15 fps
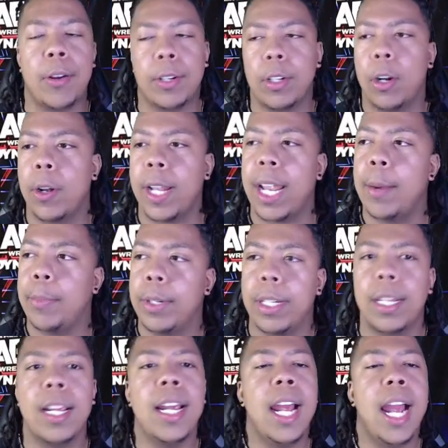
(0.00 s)
and all that, but
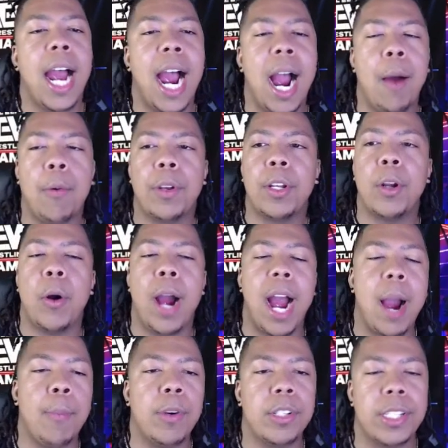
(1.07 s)
I want to know how
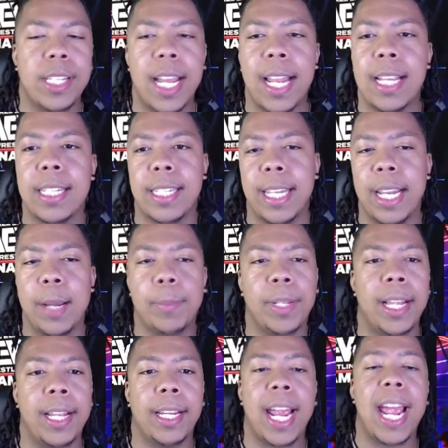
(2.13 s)
much of that is him
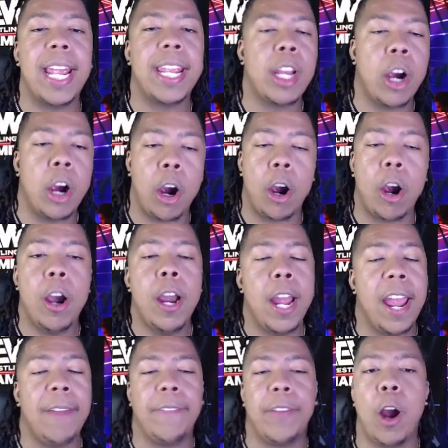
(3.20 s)
like, hey y'all,
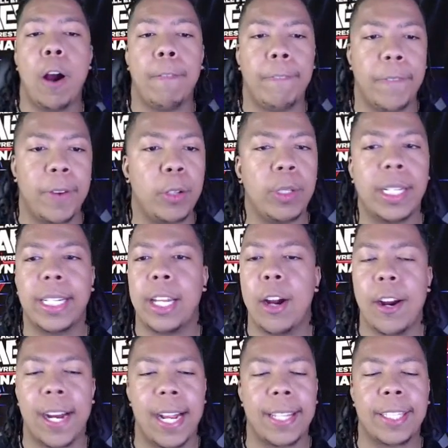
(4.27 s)
if y'all feel like y'all
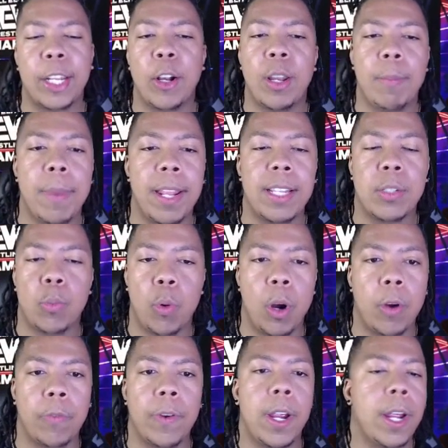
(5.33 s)
got 30 minutes
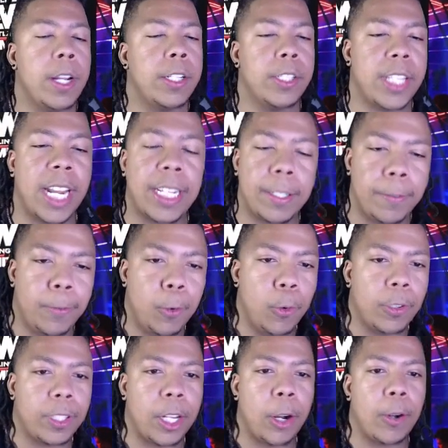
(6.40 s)
worth, take the full
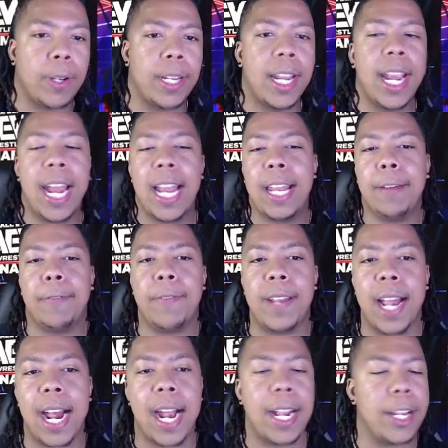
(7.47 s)
30. And if
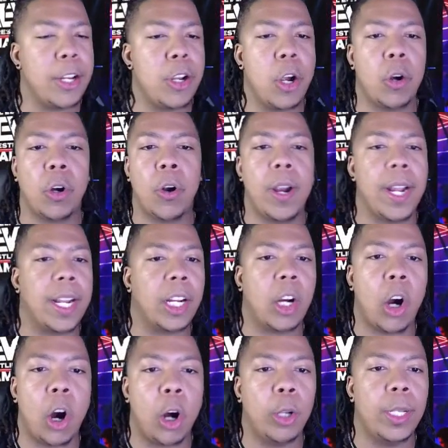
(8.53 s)
not, you know, go ahead and
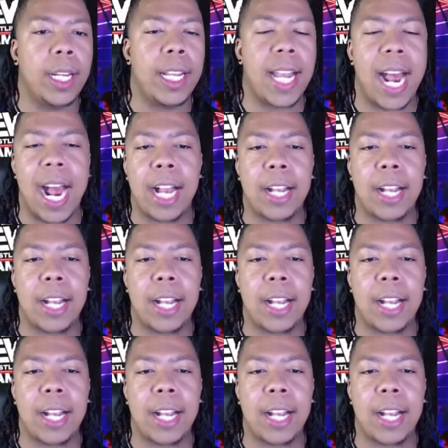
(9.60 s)
call it. And I,